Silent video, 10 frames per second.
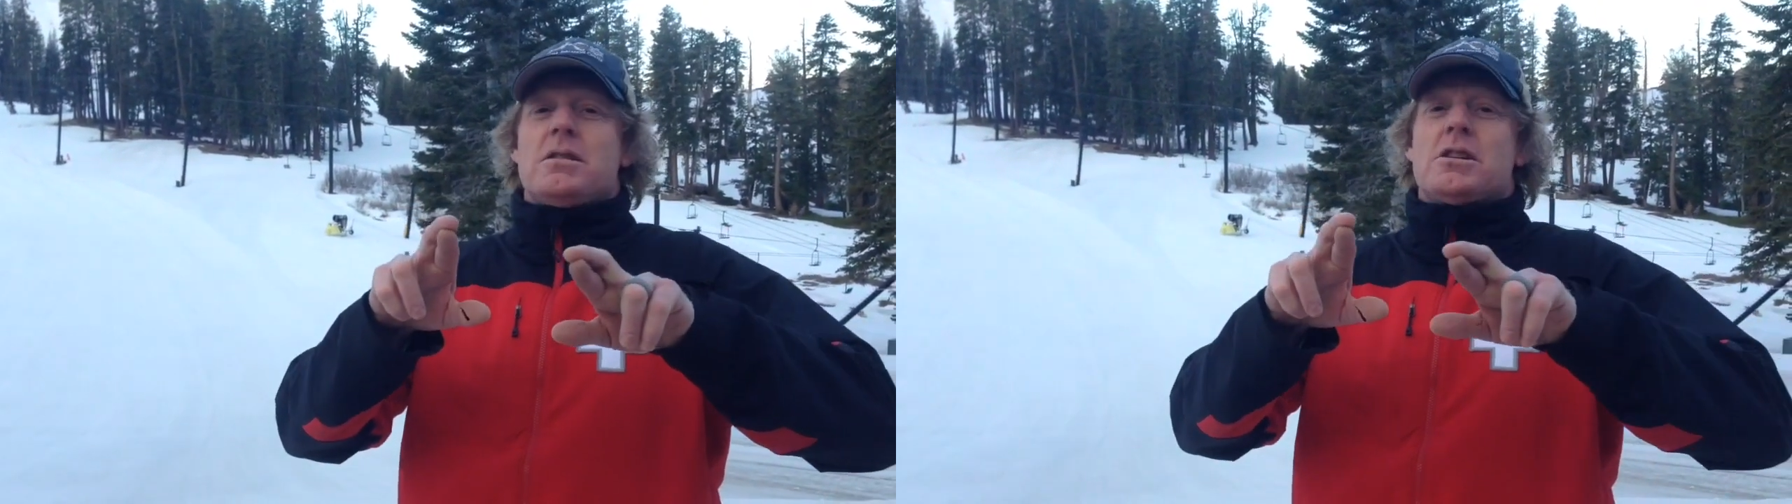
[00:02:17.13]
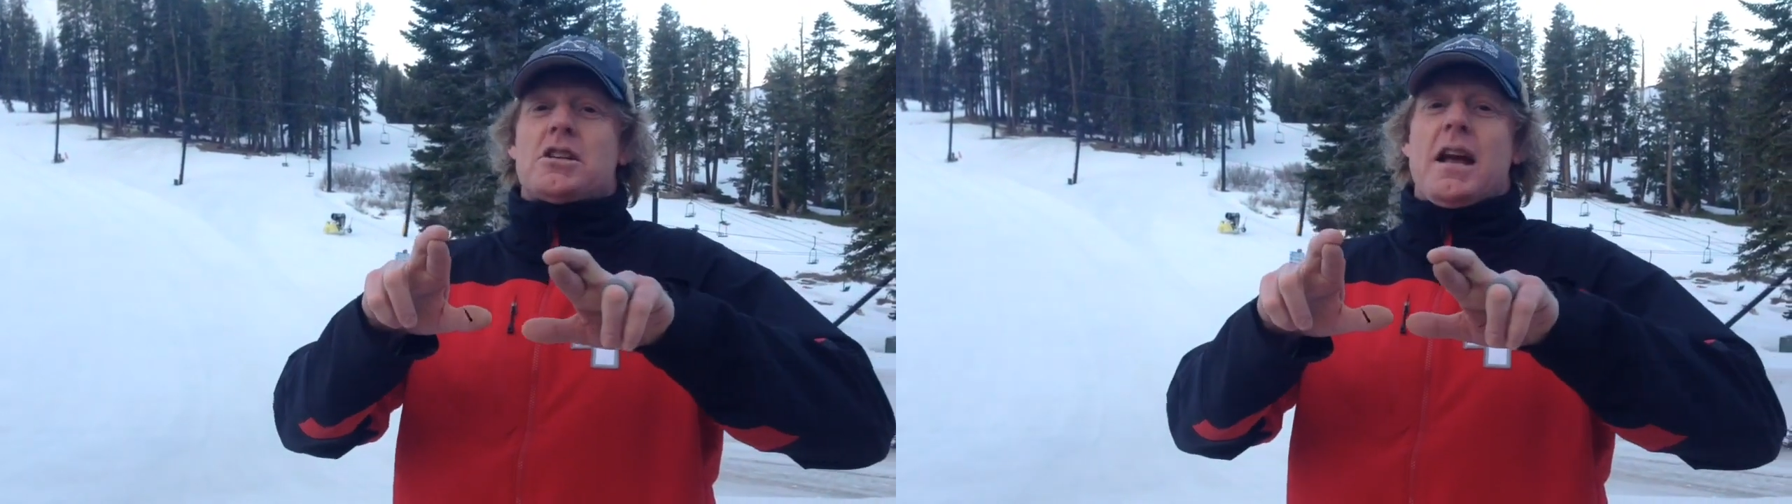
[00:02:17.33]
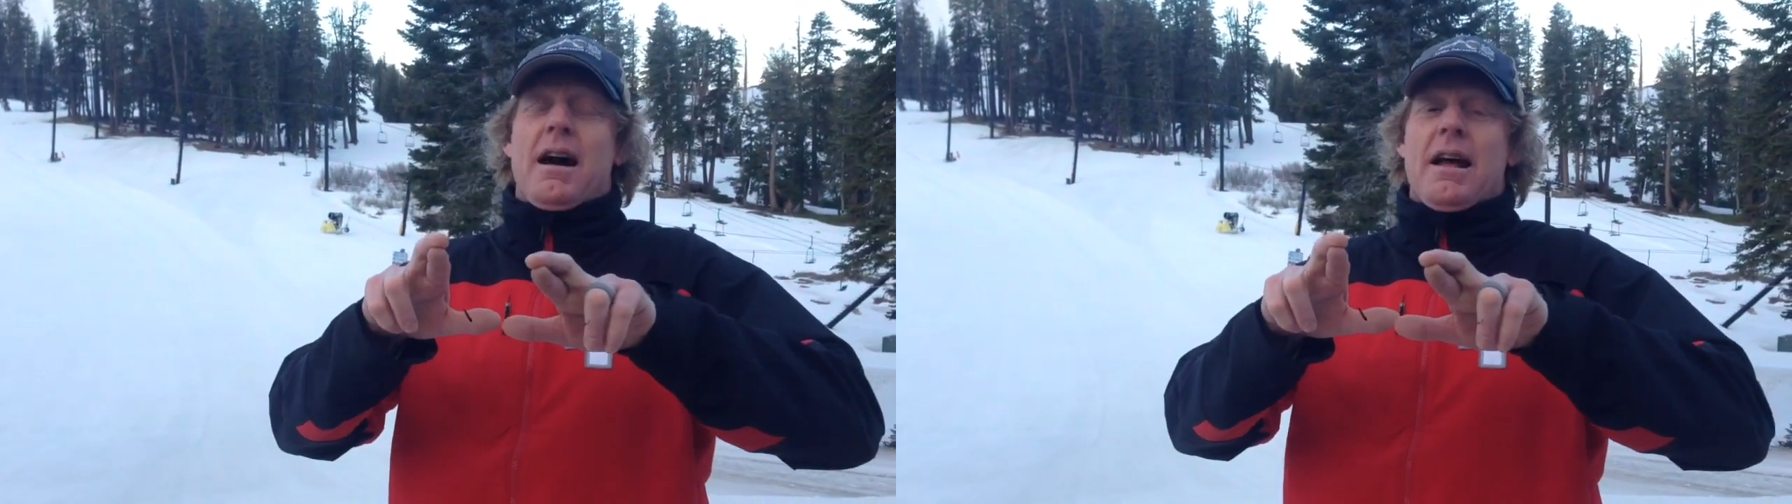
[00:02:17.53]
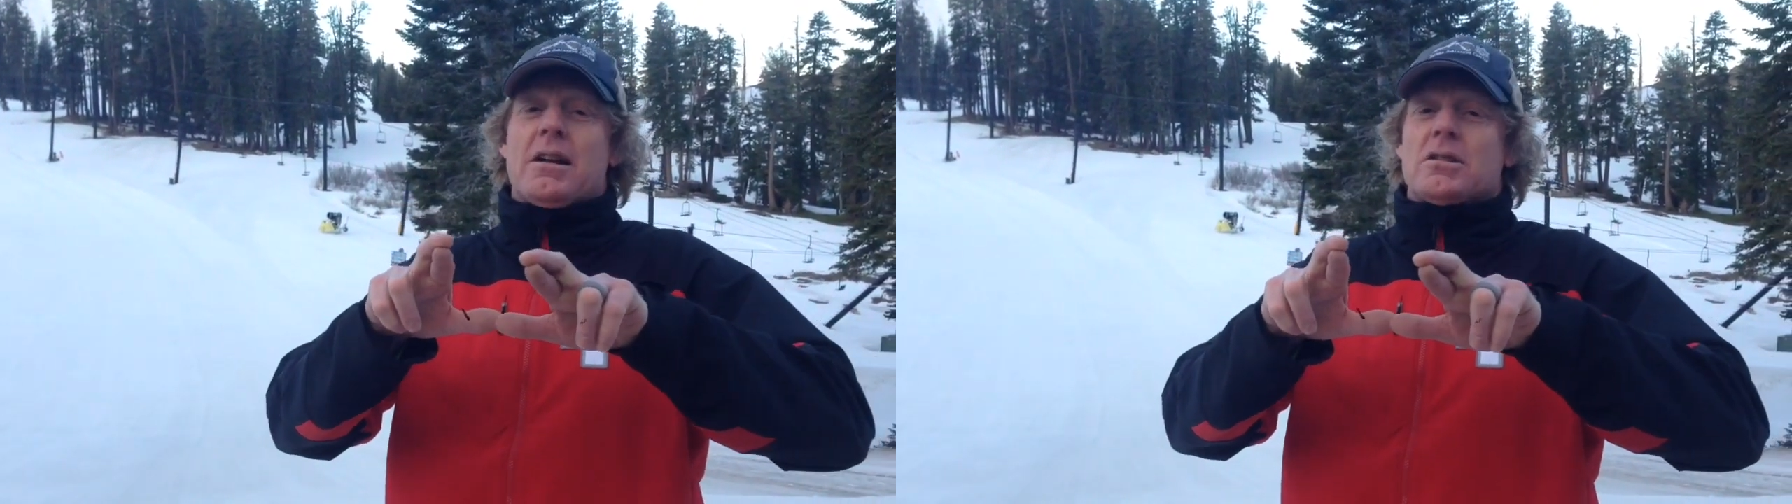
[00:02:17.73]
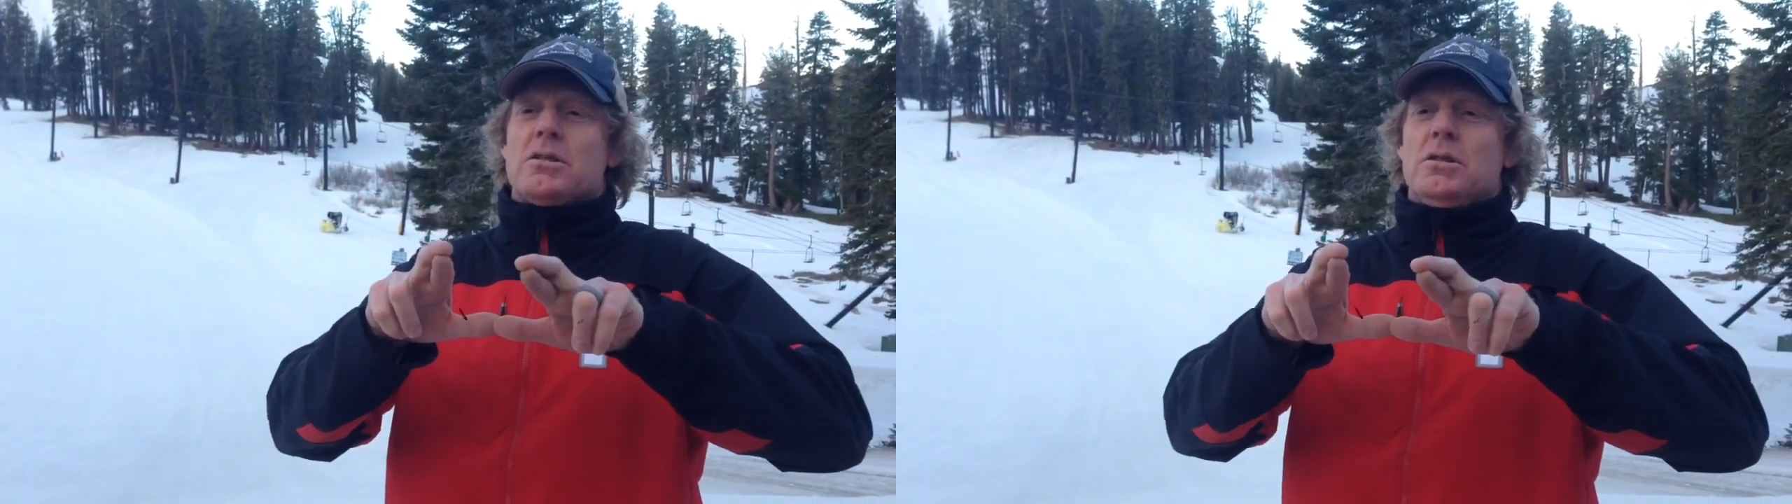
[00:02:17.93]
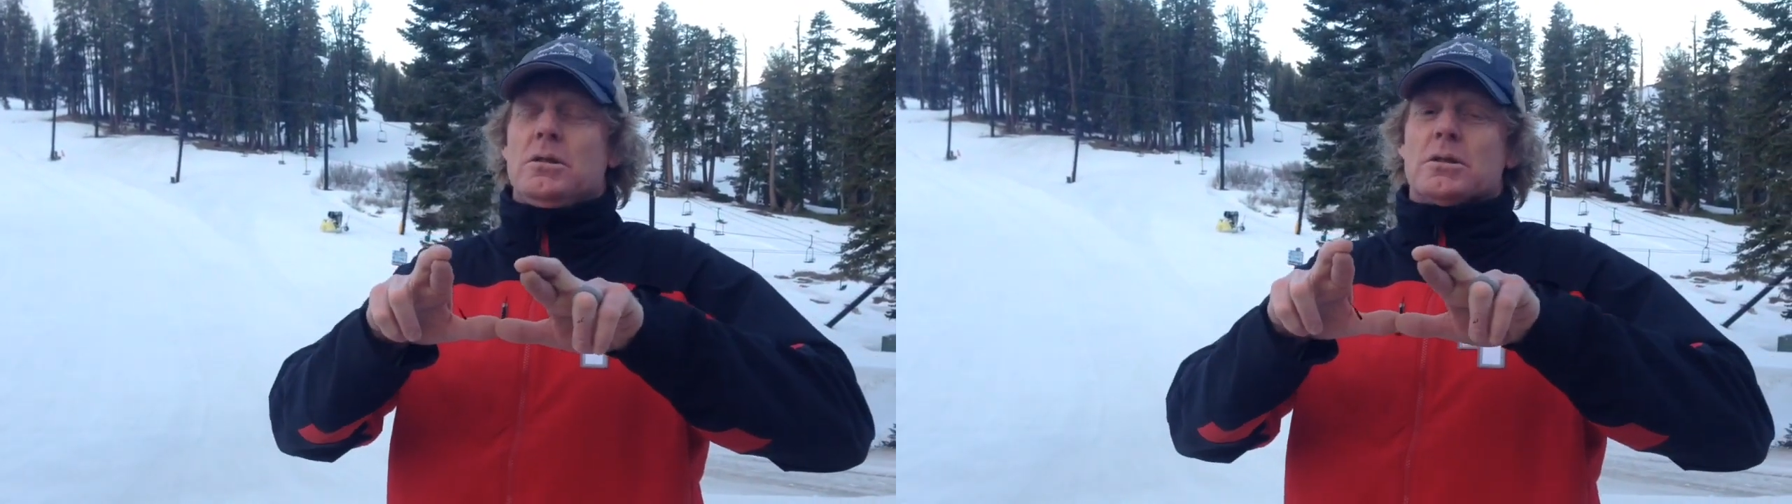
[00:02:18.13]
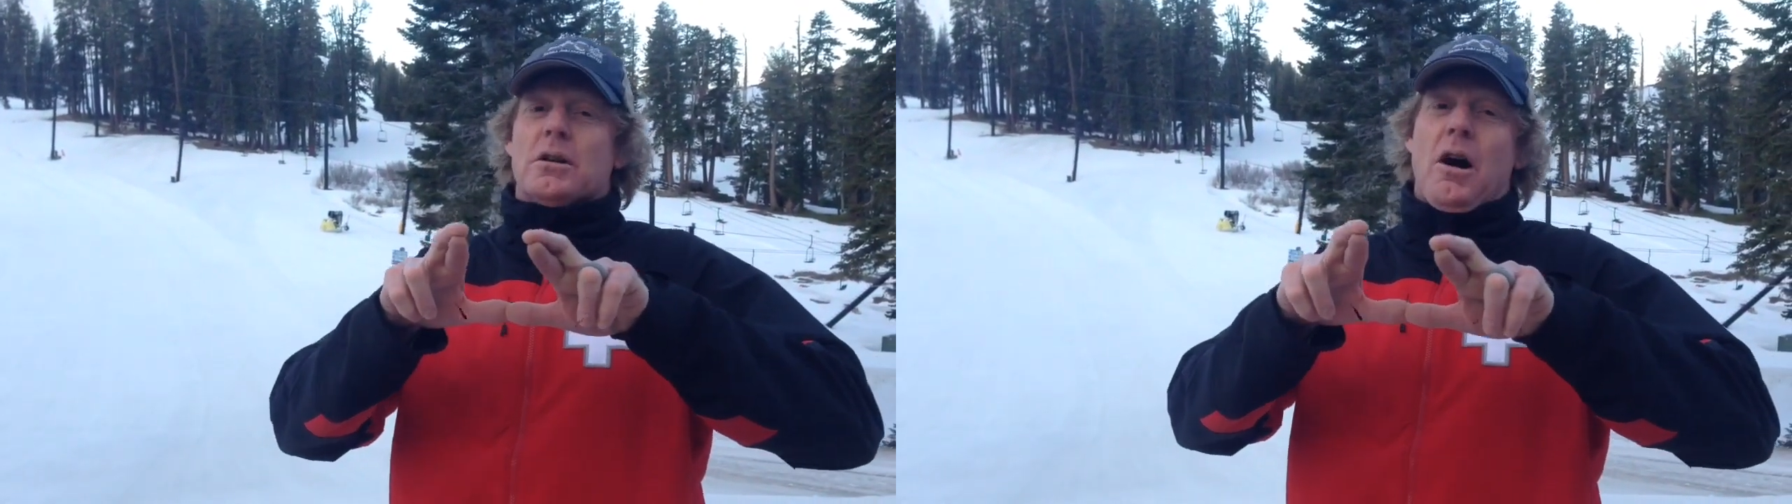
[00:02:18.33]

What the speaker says: do your shout outs to Uller,